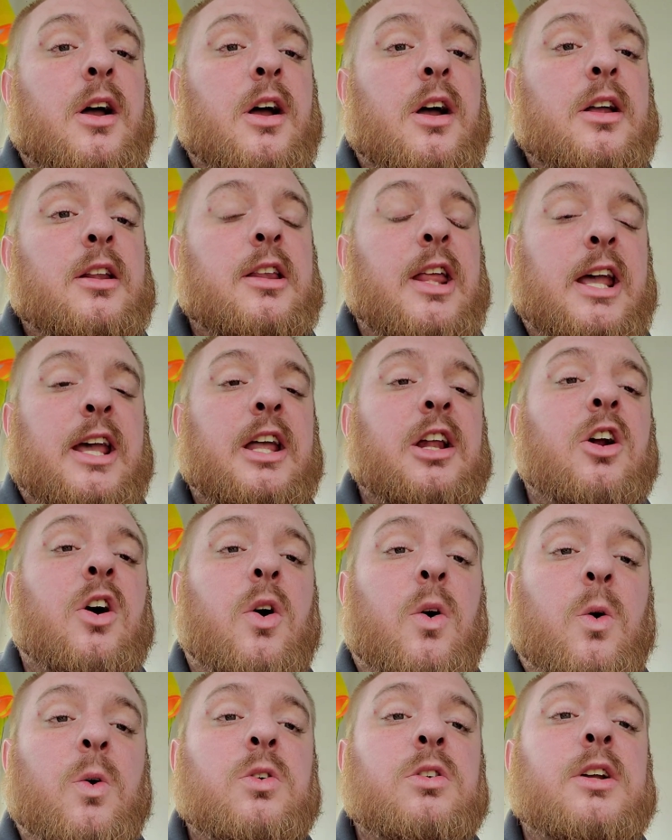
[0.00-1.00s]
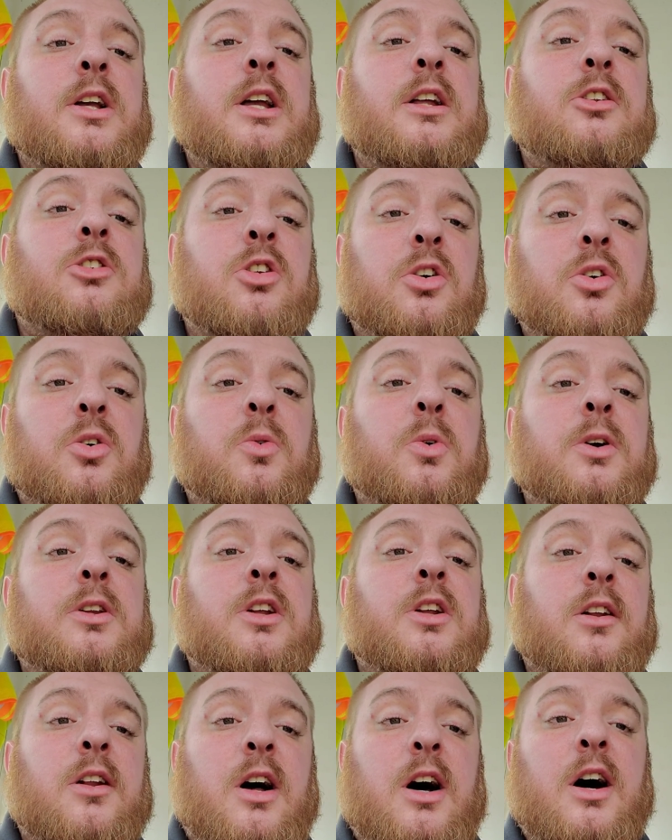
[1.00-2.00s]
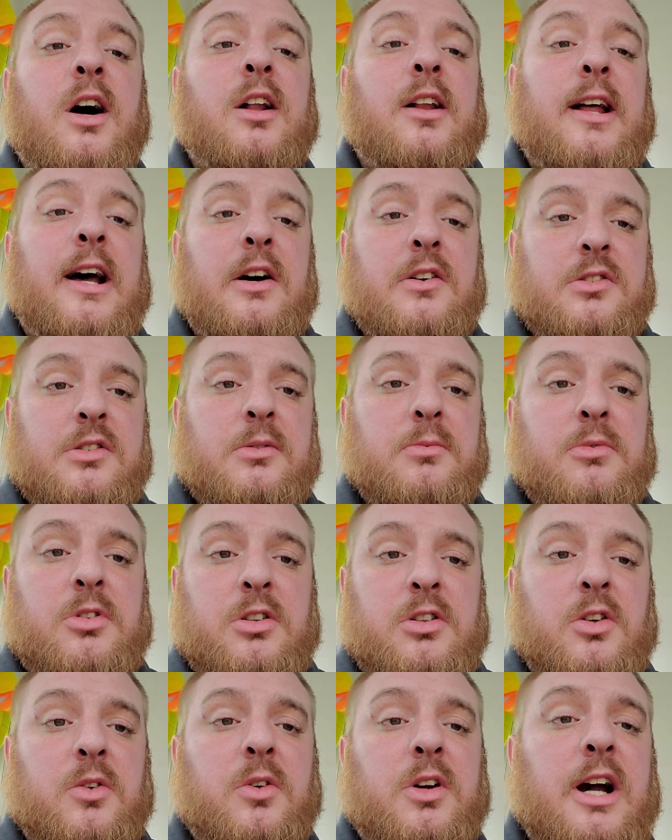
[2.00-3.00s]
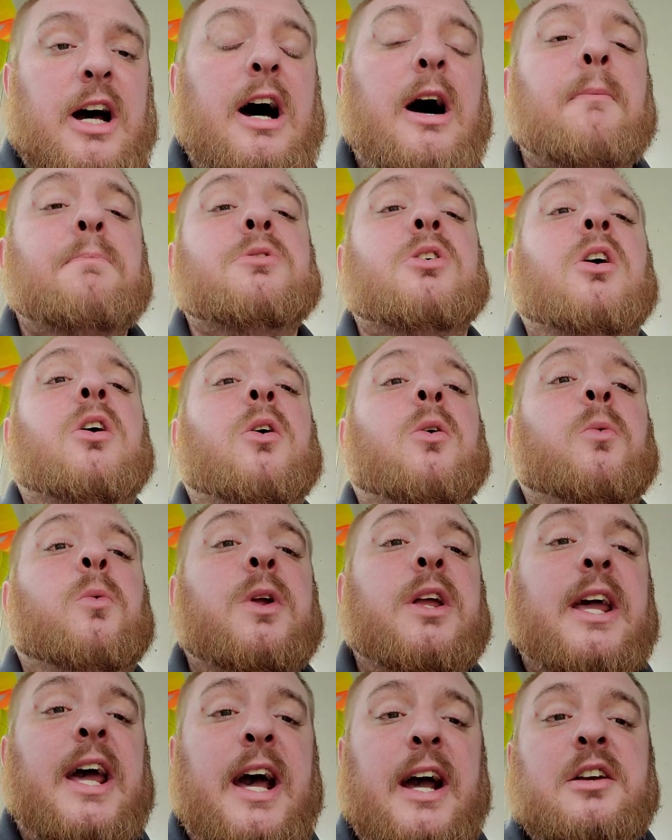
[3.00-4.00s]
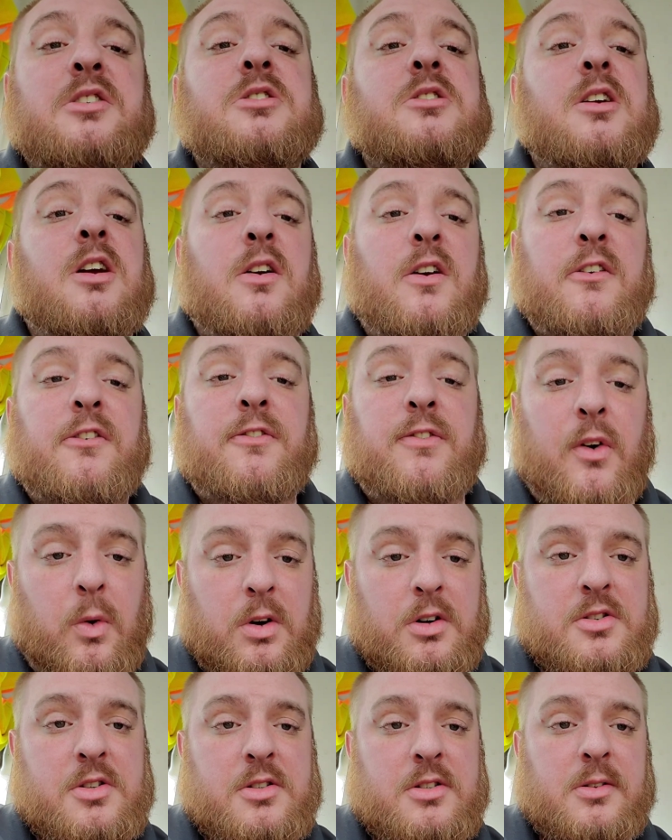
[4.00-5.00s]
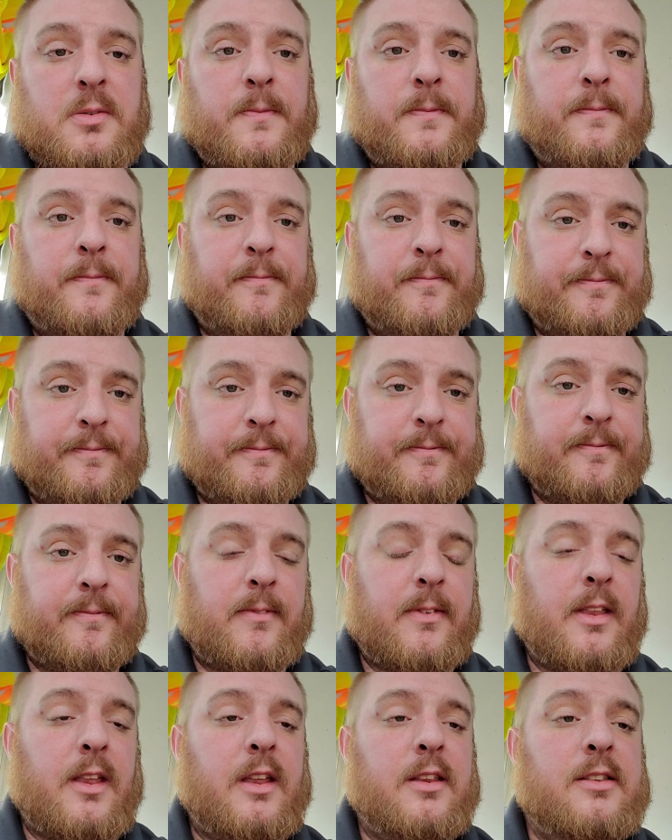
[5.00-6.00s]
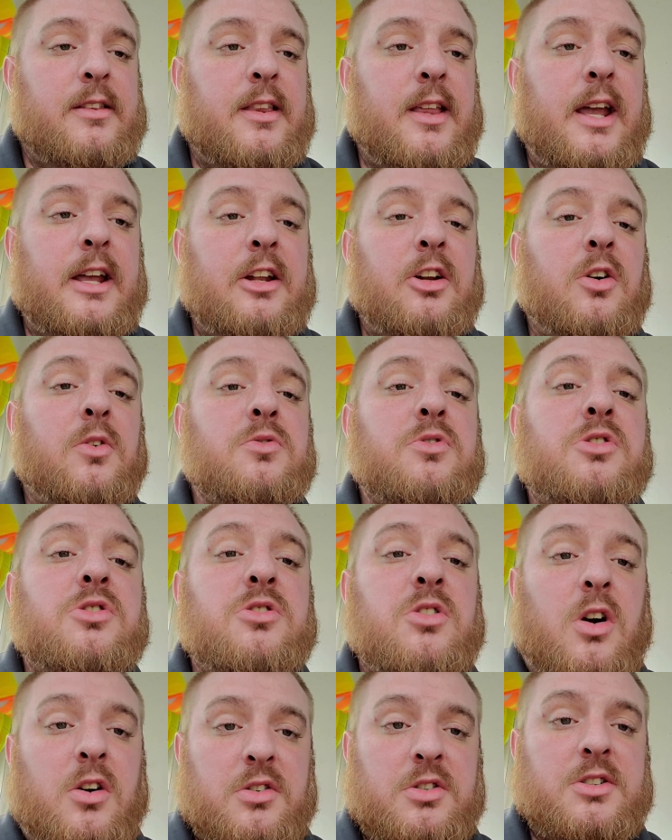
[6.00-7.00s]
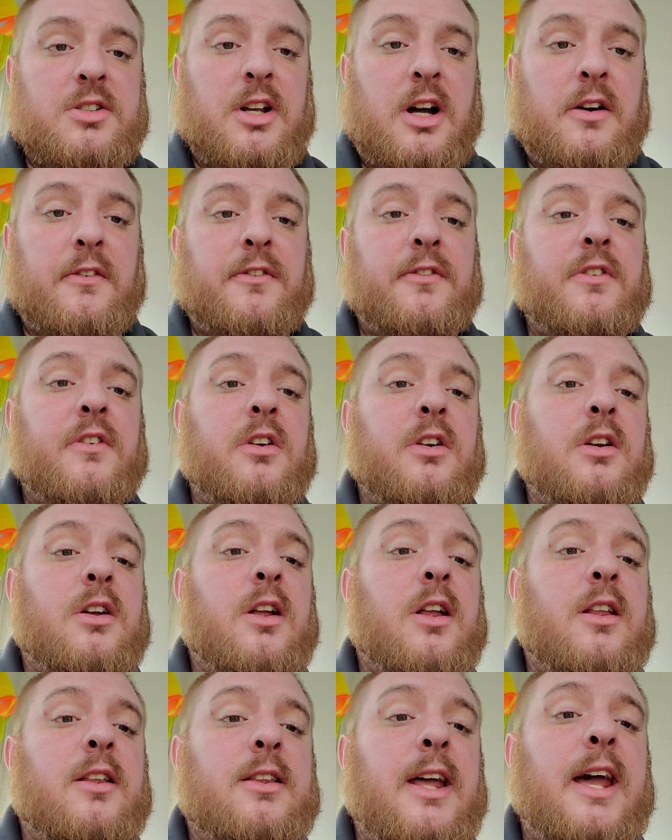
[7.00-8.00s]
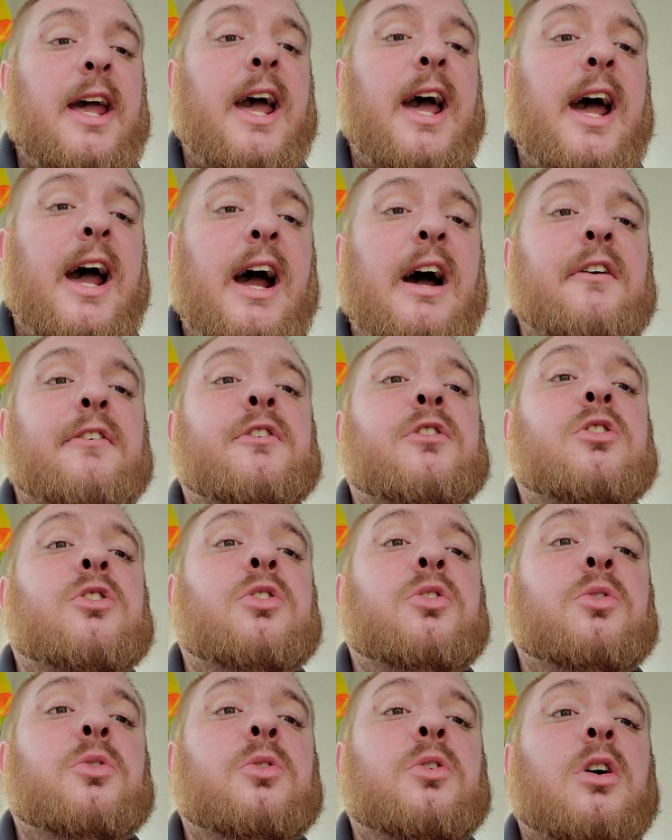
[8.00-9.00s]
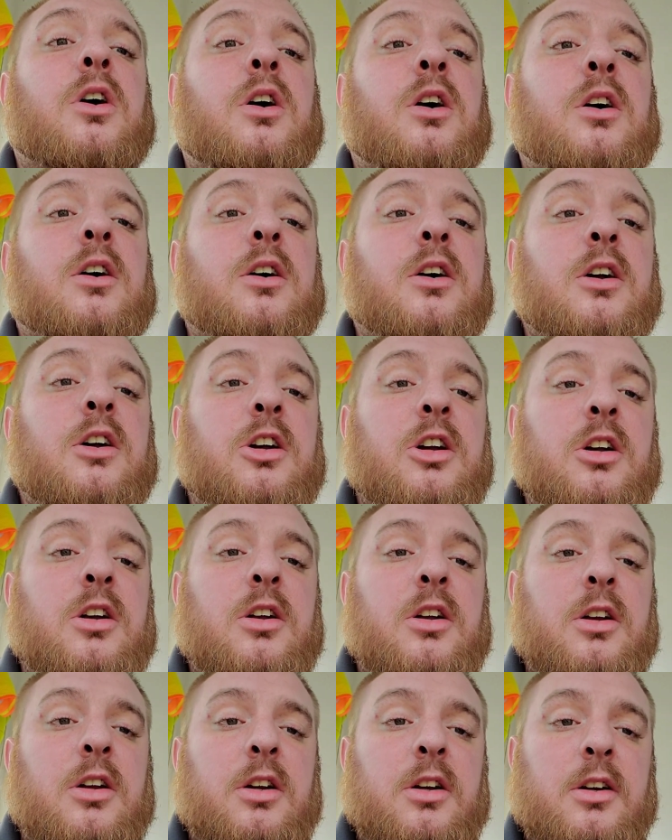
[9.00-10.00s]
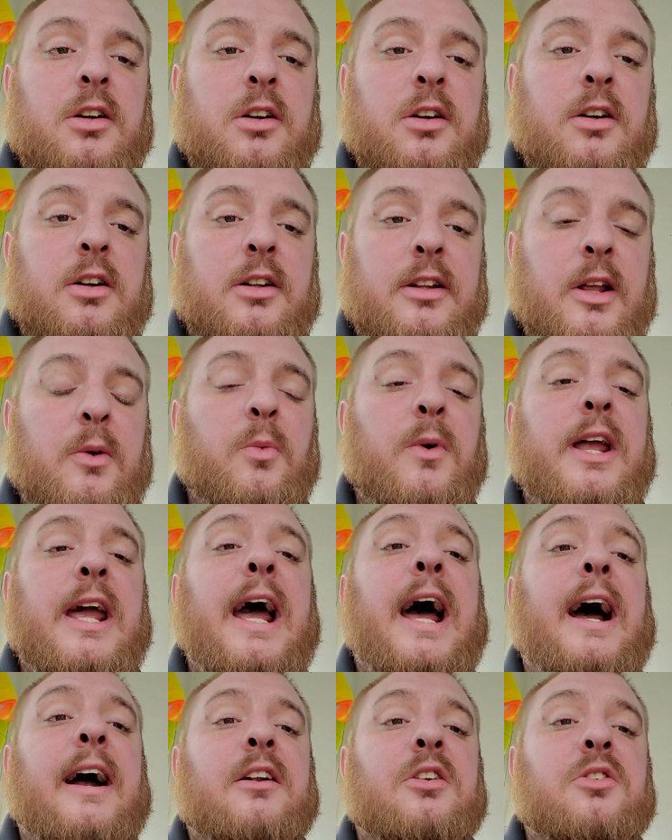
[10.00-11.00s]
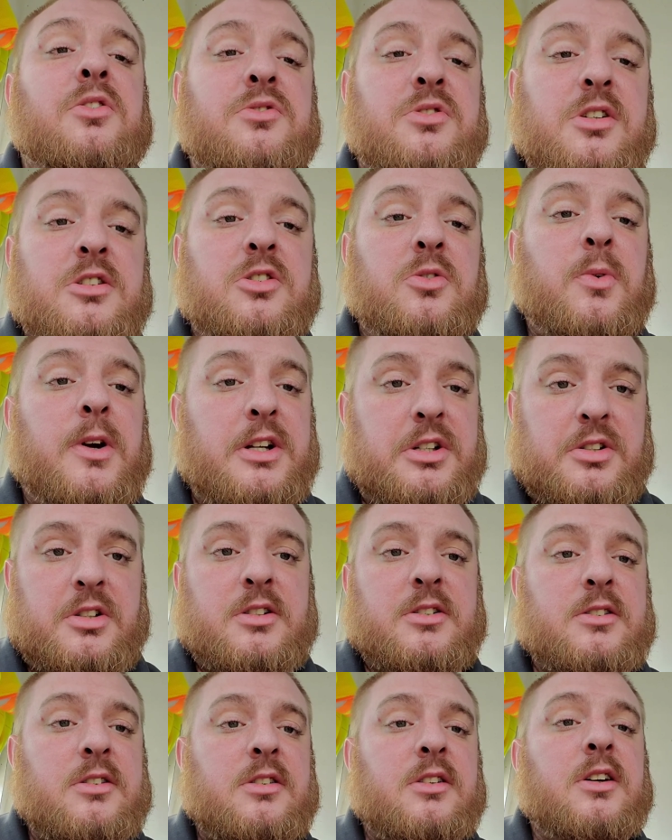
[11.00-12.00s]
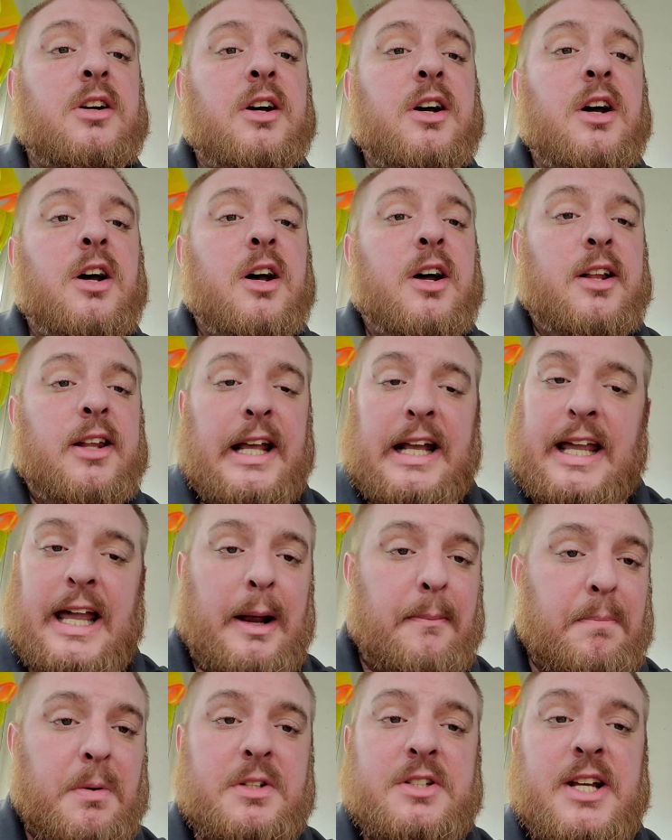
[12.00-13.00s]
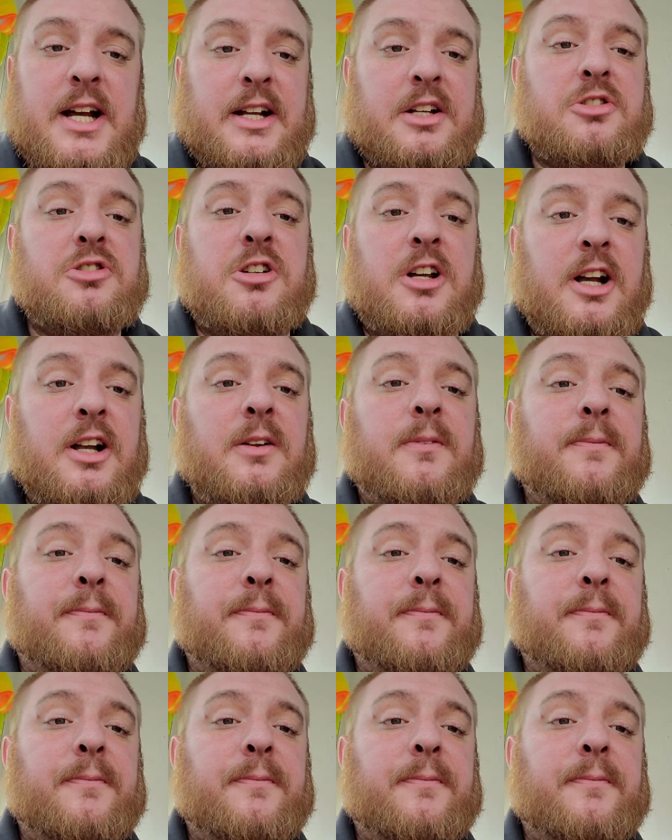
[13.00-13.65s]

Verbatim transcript: They can only do what the law allows them to do. Cops are a reactionary force. They don't start stuff they have to They react to situations. They can't predict shit.